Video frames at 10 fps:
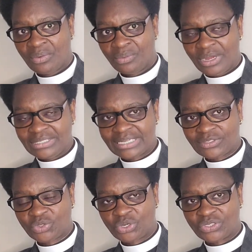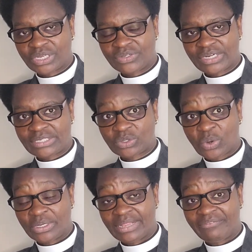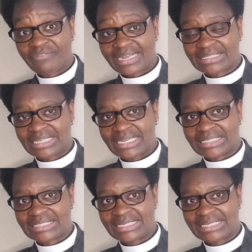Want us to concentrate on the fact that